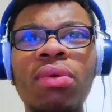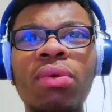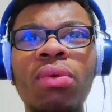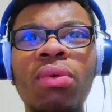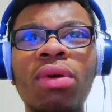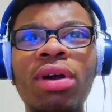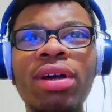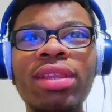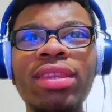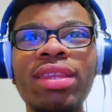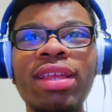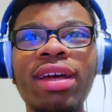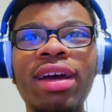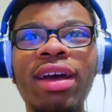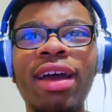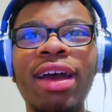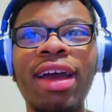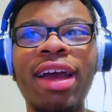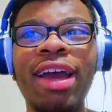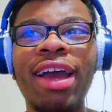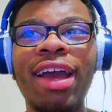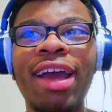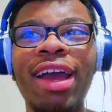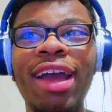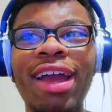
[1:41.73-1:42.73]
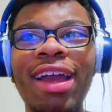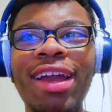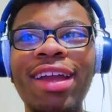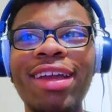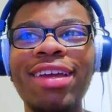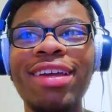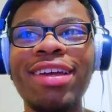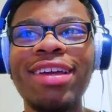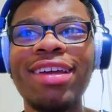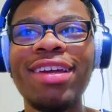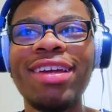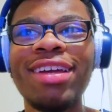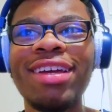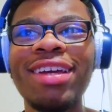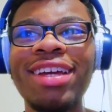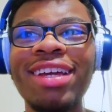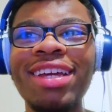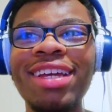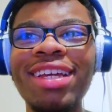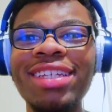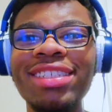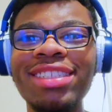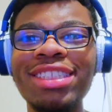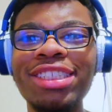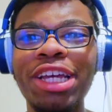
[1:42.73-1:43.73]
What the heck?
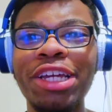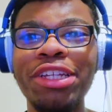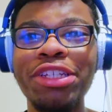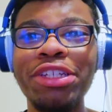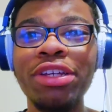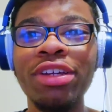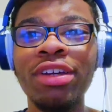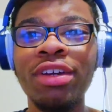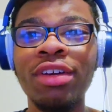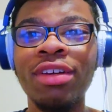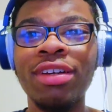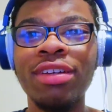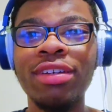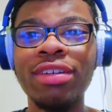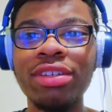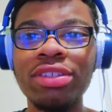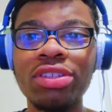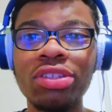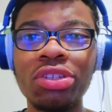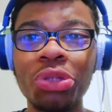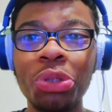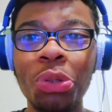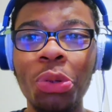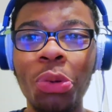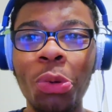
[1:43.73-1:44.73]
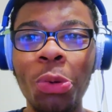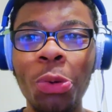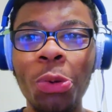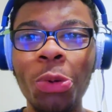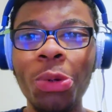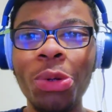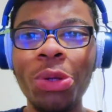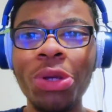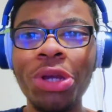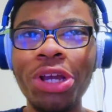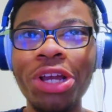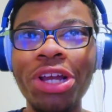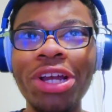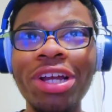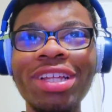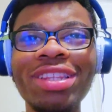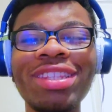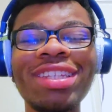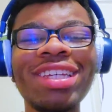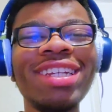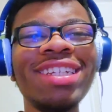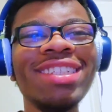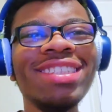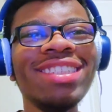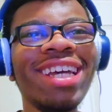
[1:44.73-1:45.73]
He said you.
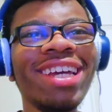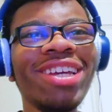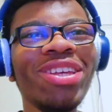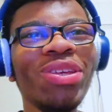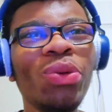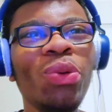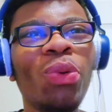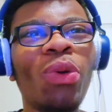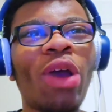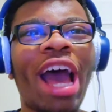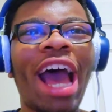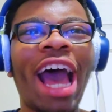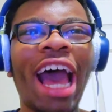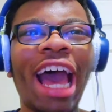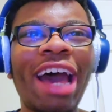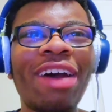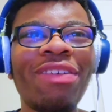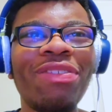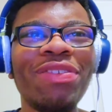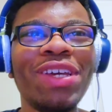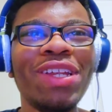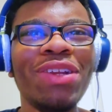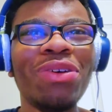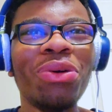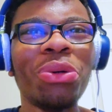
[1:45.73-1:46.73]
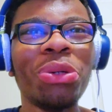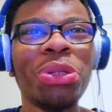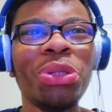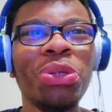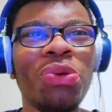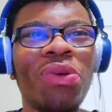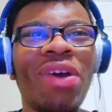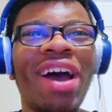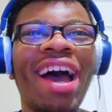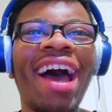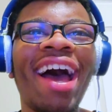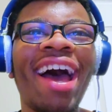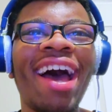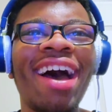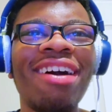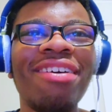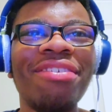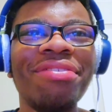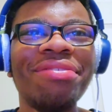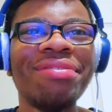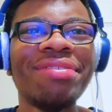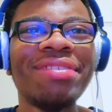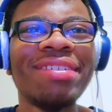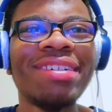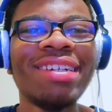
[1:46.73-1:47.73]
Did he say you haven't or you
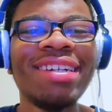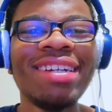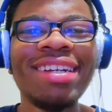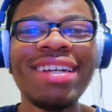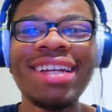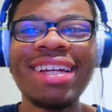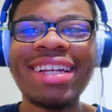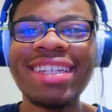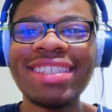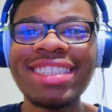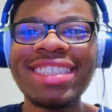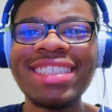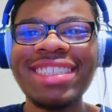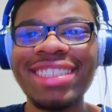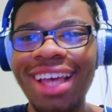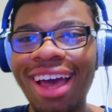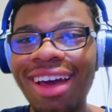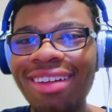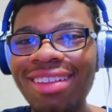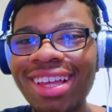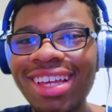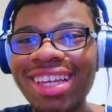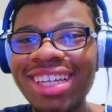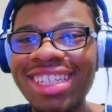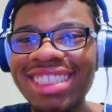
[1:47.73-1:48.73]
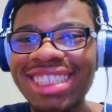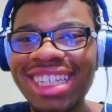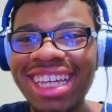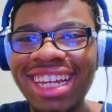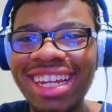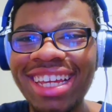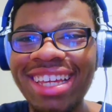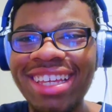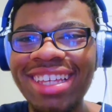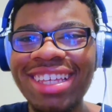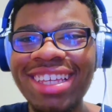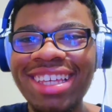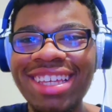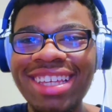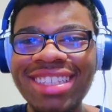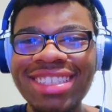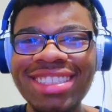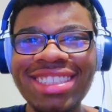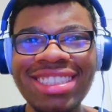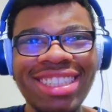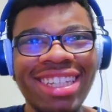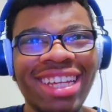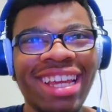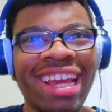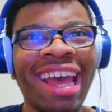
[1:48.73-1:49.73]
have? Because it sounded like he said
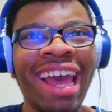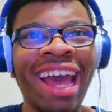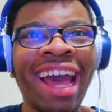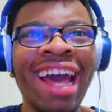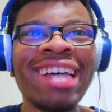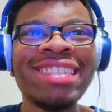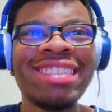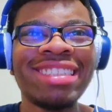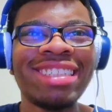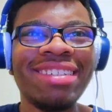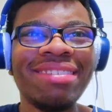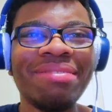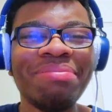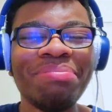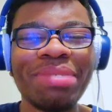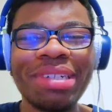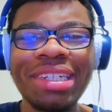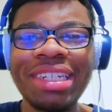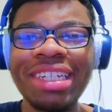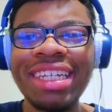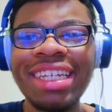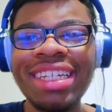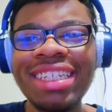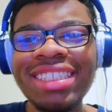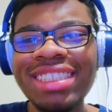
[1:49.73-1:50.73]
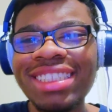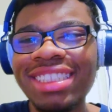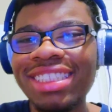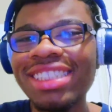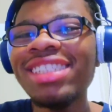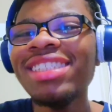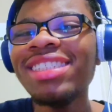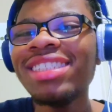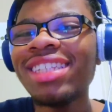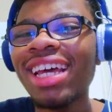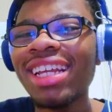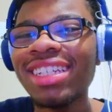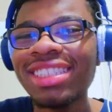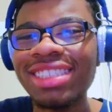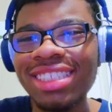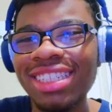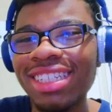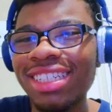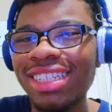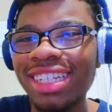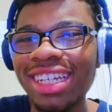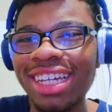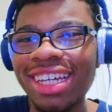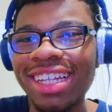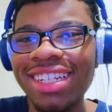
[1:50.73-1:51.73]
she hasn't, but she said
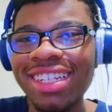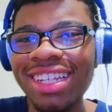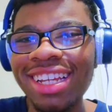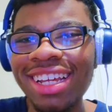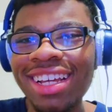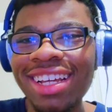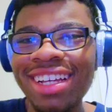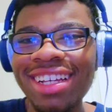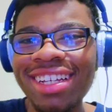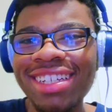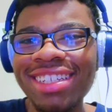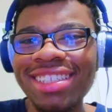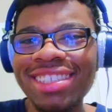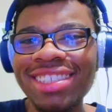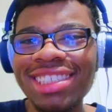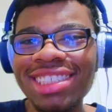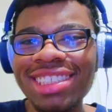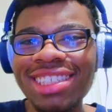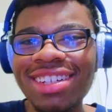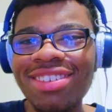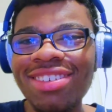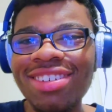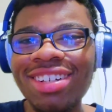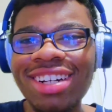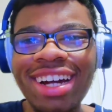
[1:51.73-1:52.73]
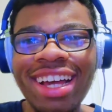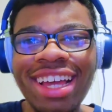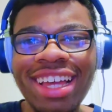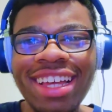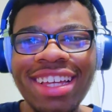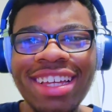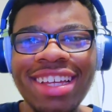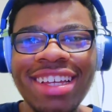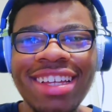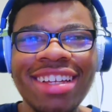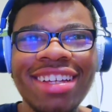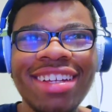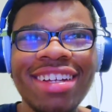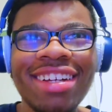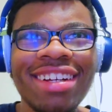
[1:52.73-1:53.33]
she did. So, like,